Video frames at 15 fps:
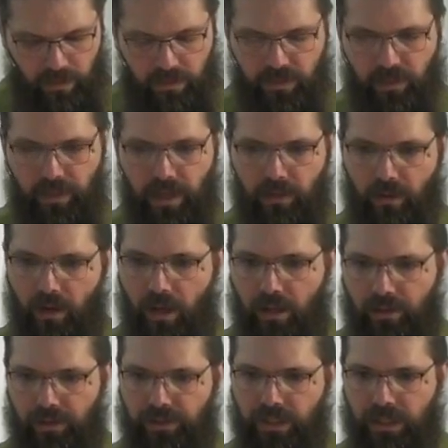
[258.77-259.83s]
so that all
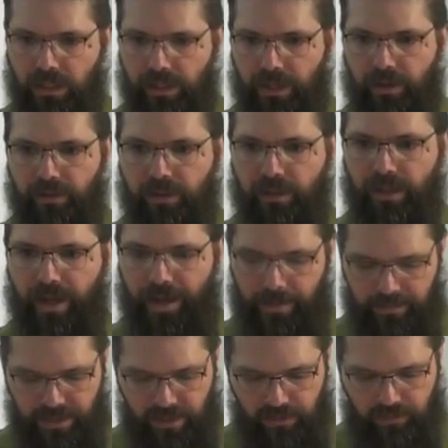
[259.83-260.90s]
are declared
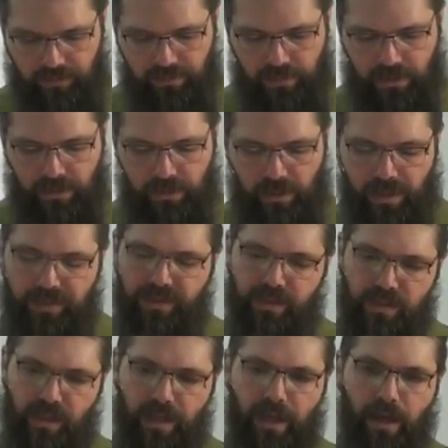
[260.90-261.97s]
captive,
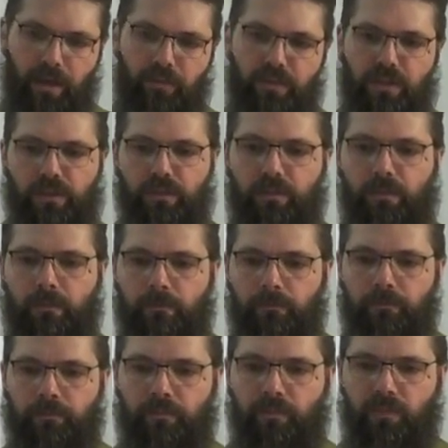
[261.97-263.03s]
enslaved,
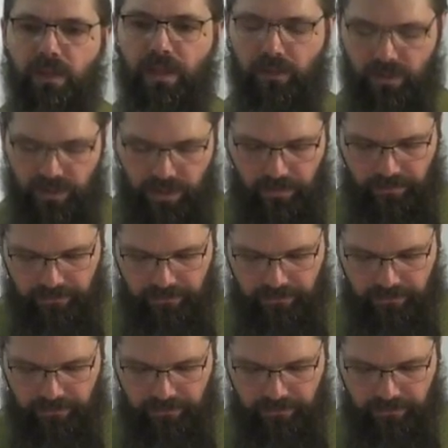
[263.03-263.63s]
guilty.